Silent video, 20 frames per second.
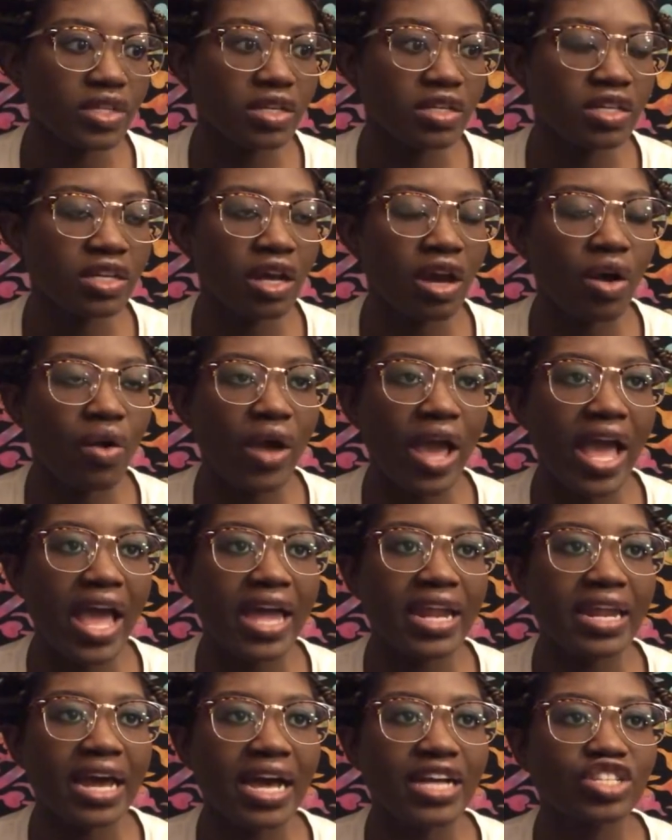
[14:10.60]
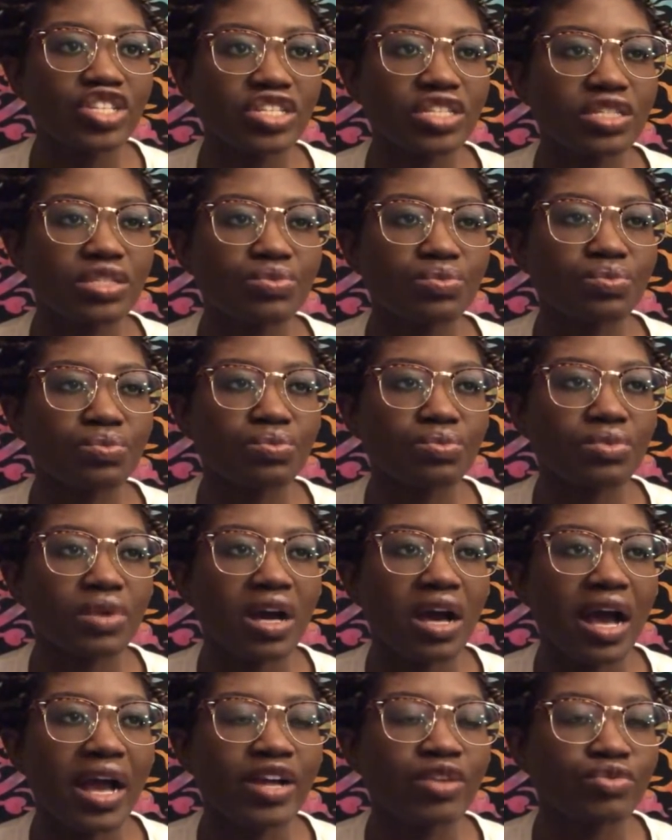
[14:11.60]
you know? And I just
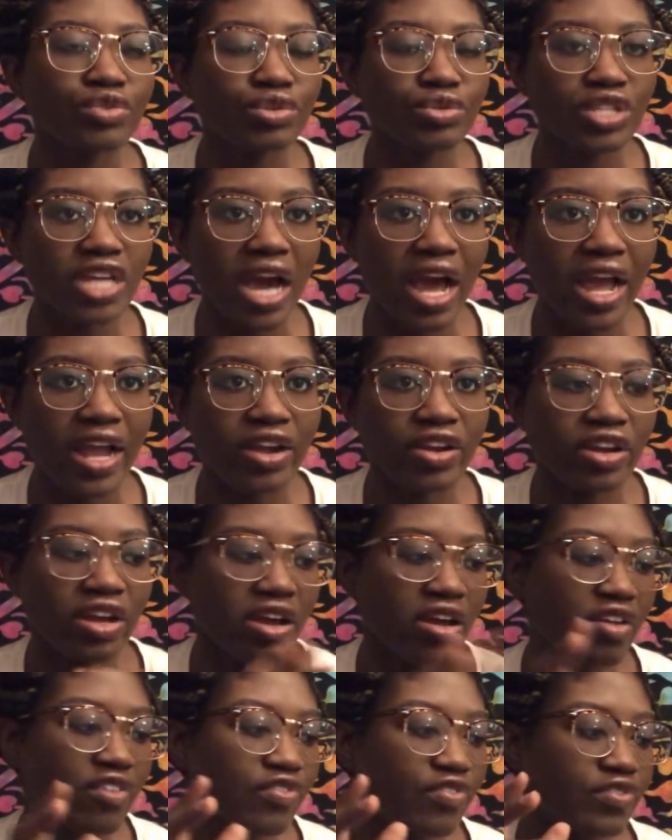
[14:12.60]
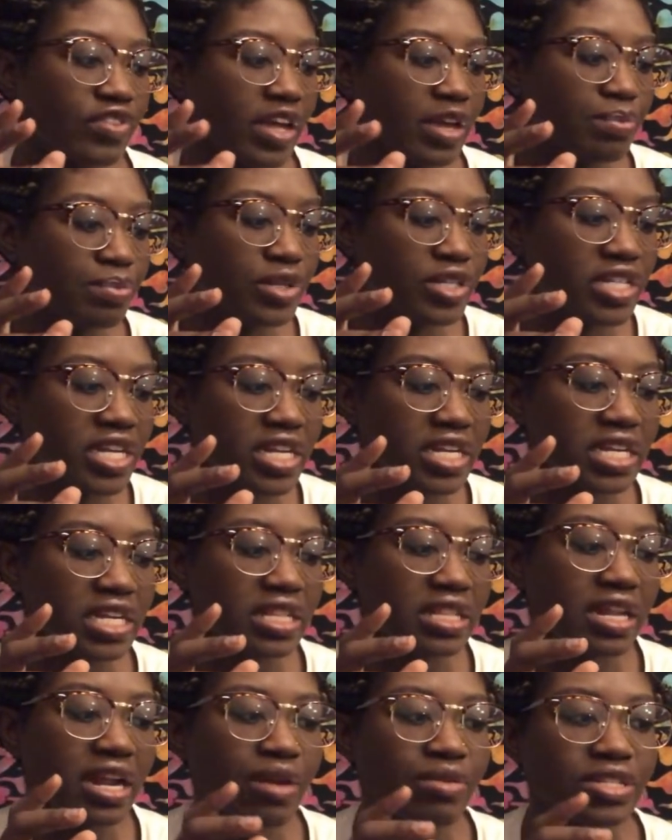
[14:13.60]
I grew tired of like
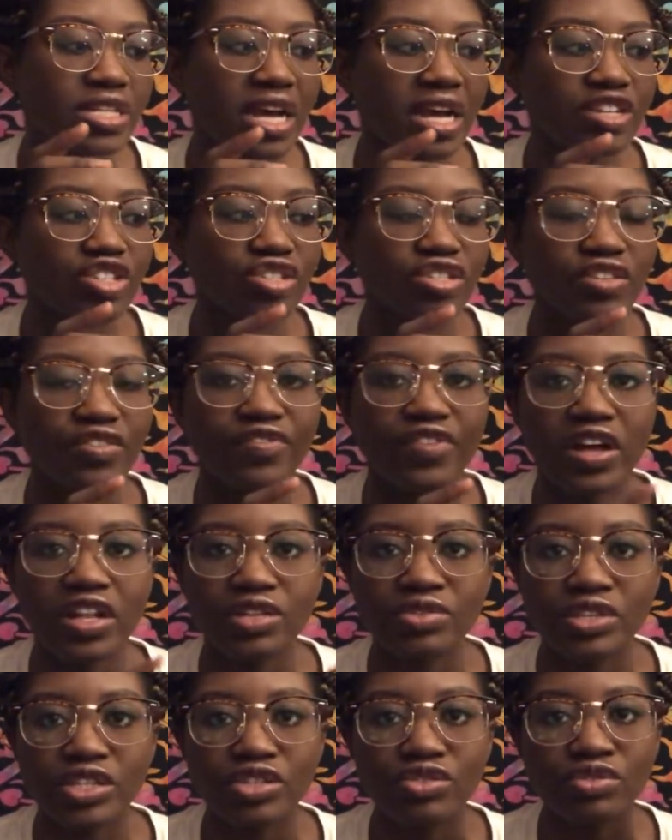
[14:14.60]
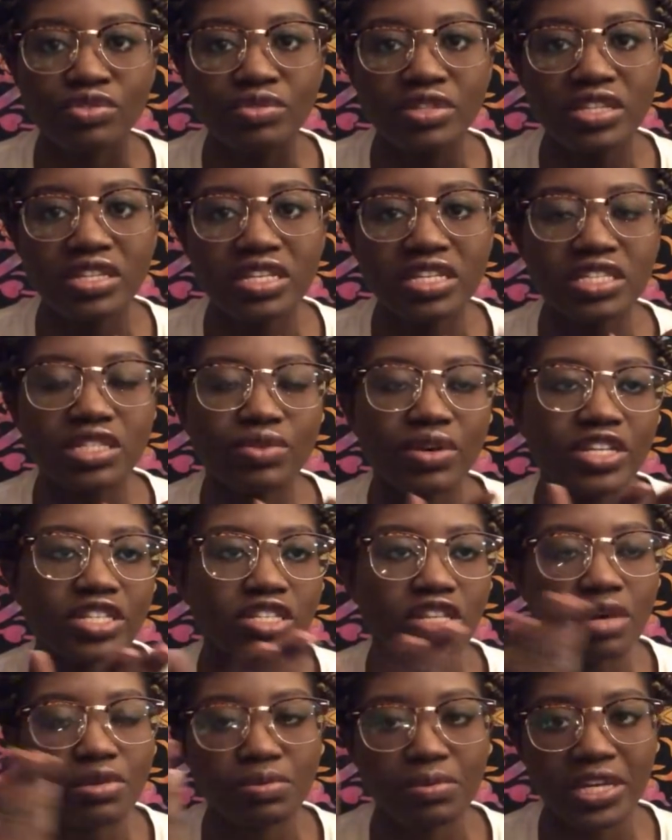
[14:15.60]
pretending that I was actually following through with this, so I
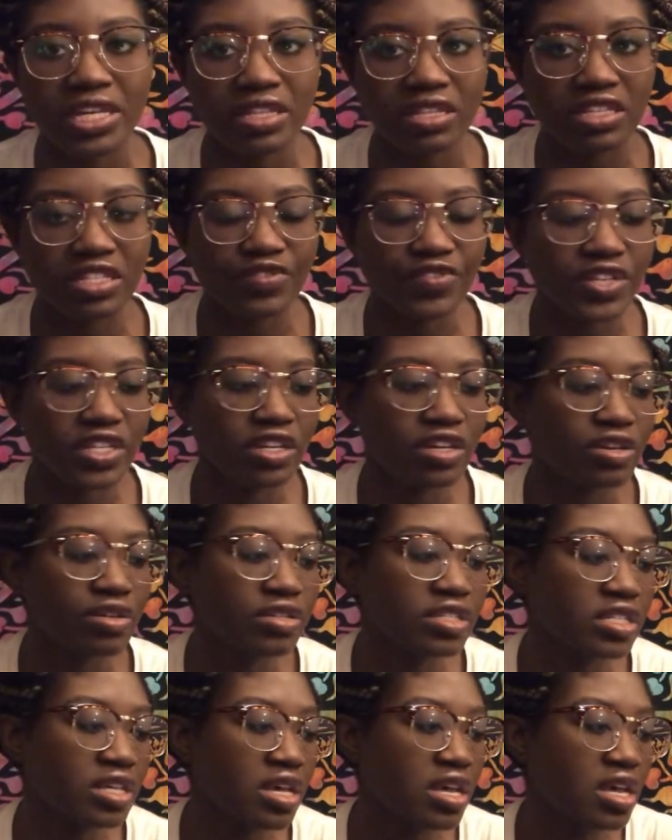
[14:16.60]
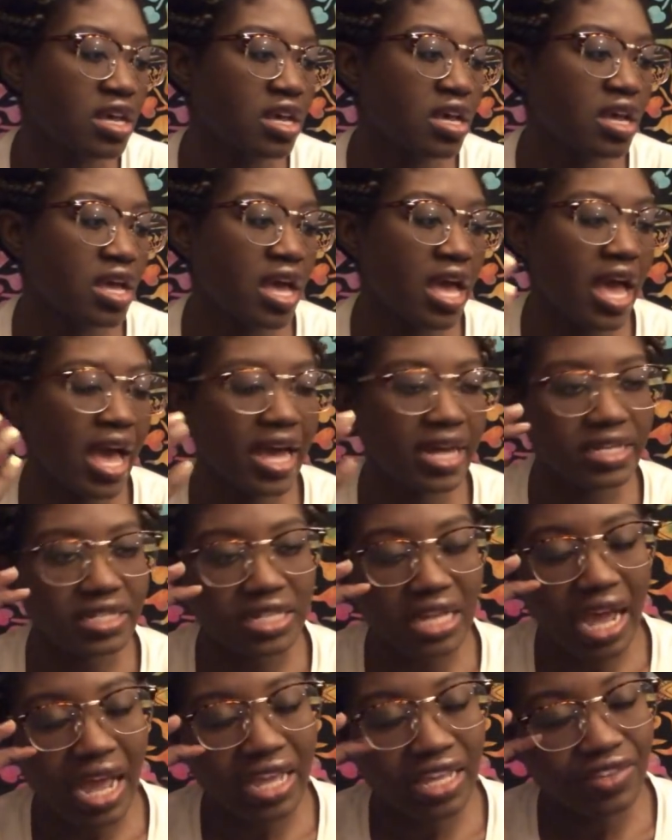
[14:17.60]
stopped making these videos
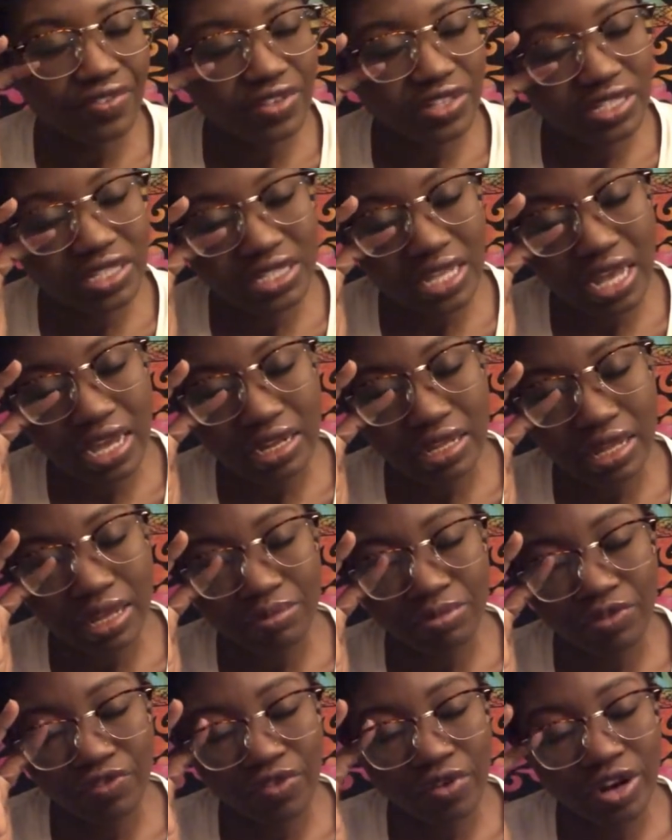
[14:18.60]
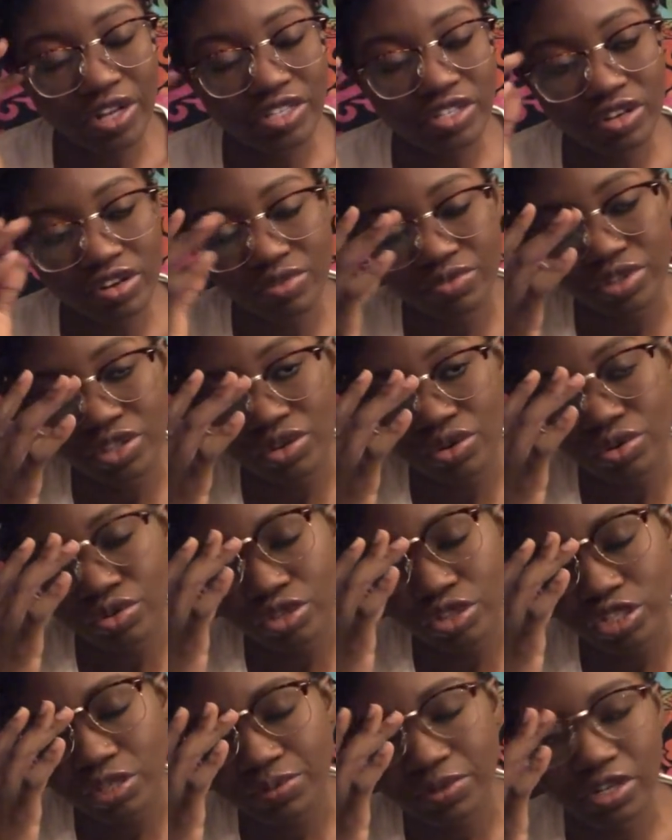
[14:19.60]
and I even said, like, before I started with the whole
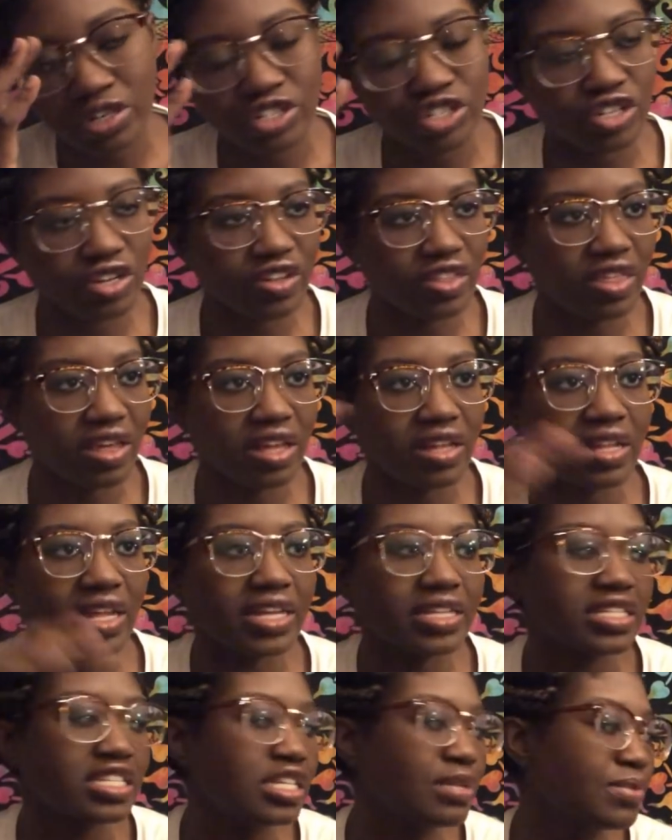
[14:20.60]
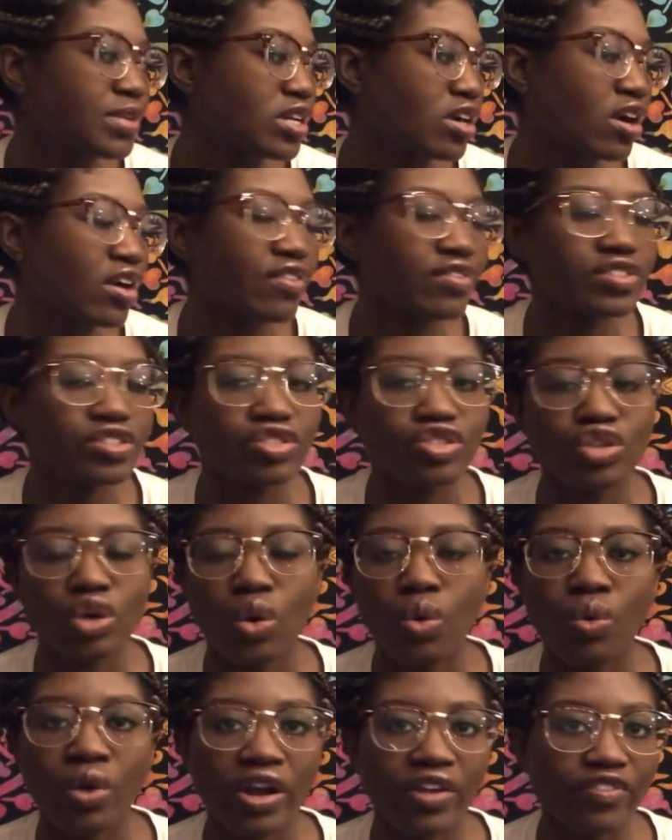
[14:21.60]
TBR jar thing, like, TBRs
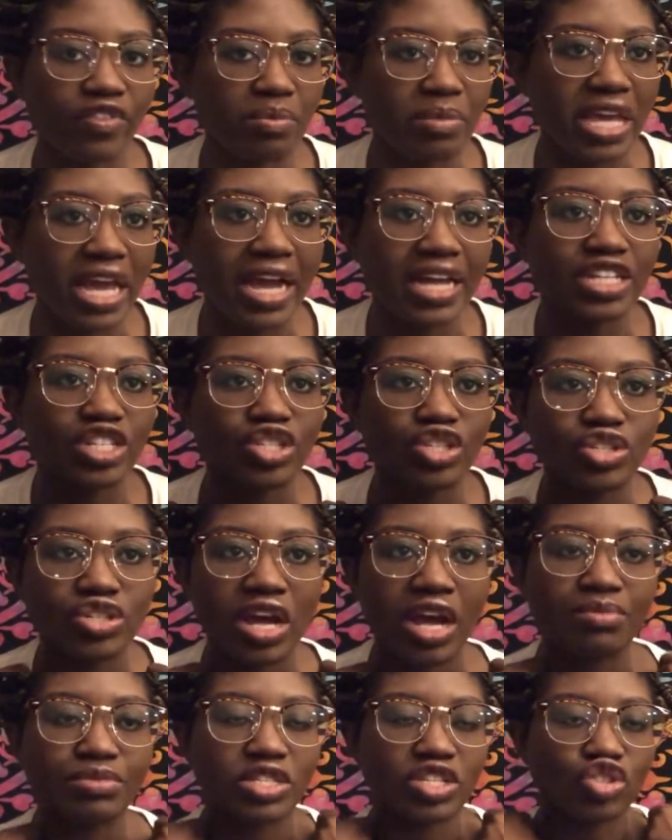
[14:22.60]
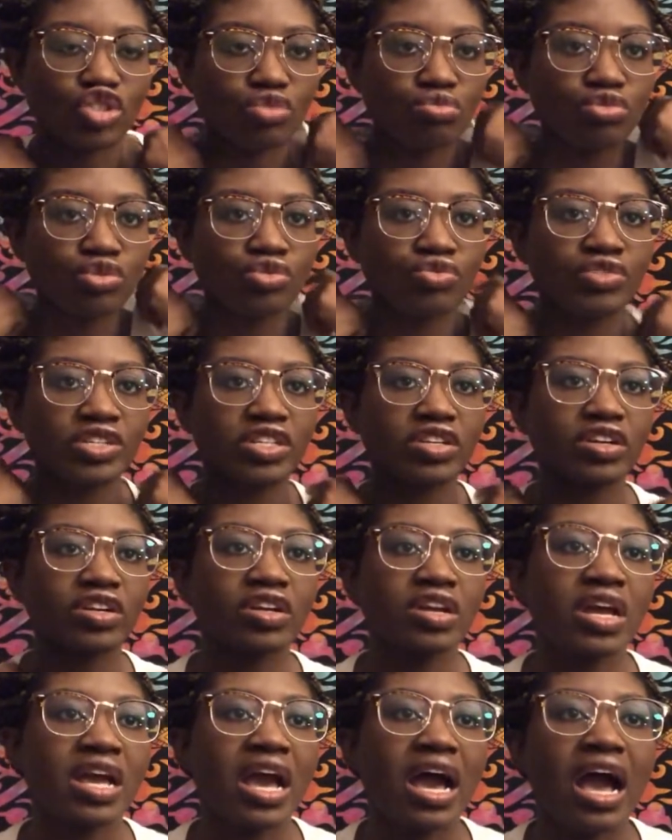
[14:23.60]
don't work for me. I, I'm such a mood
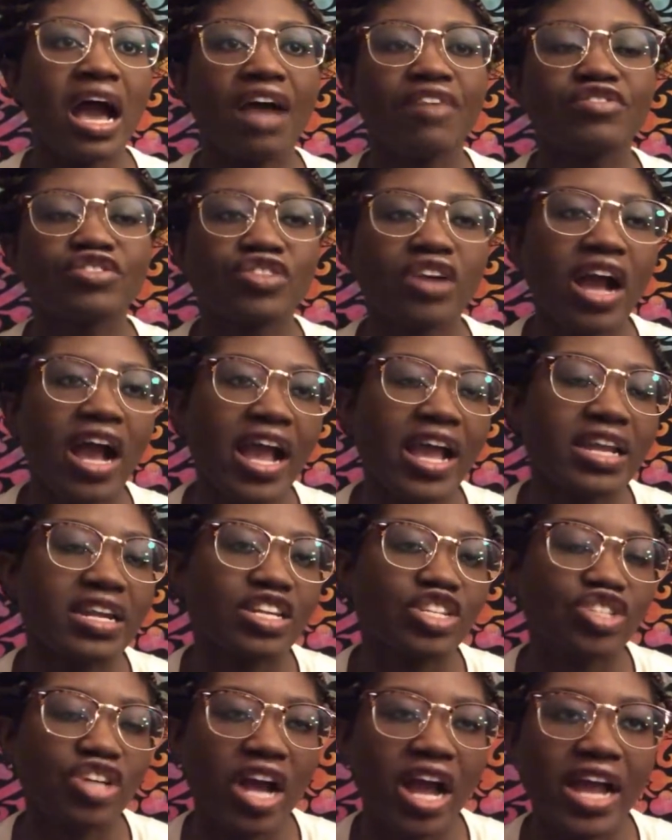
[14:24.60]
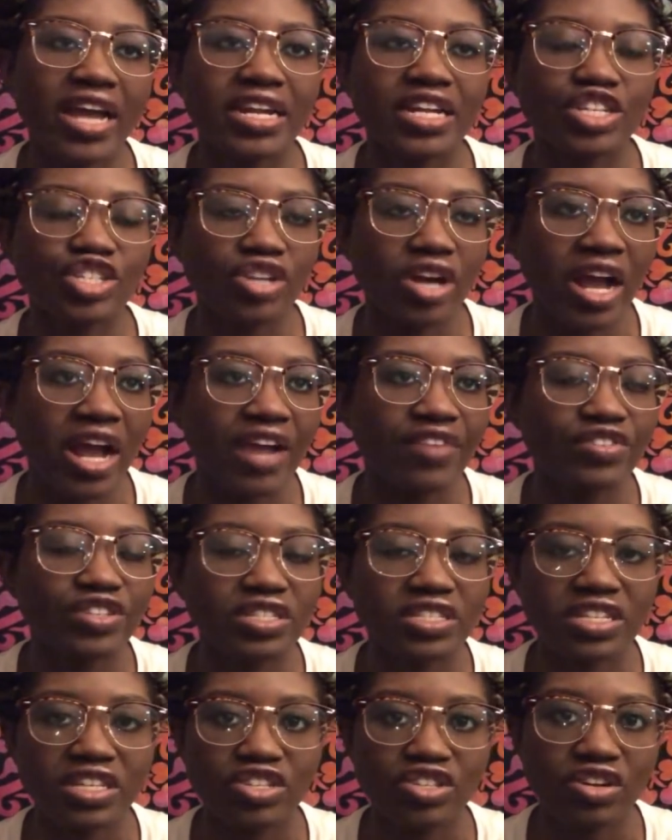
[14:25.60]
reader. I've tried and I try and I try ever
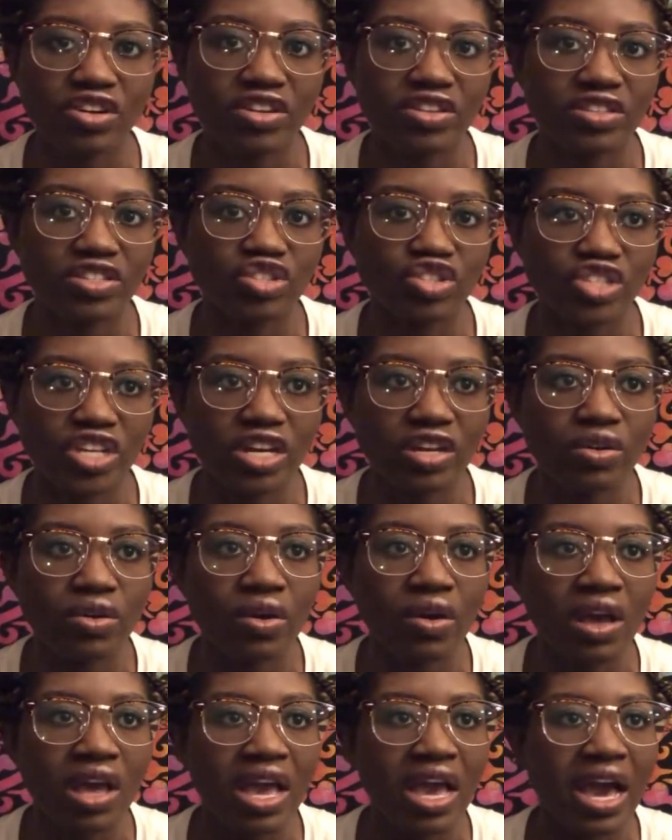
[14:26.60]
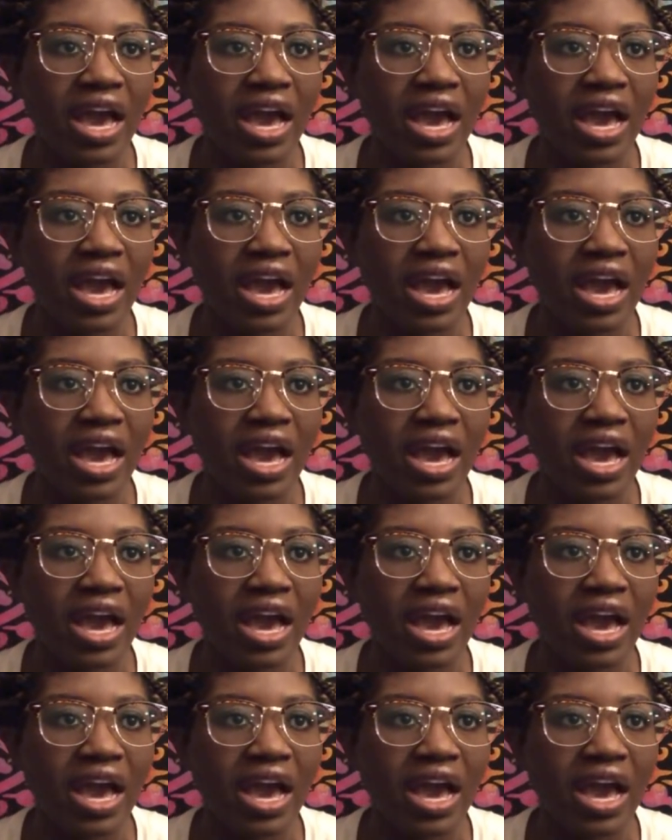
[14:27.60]
since I started this channel.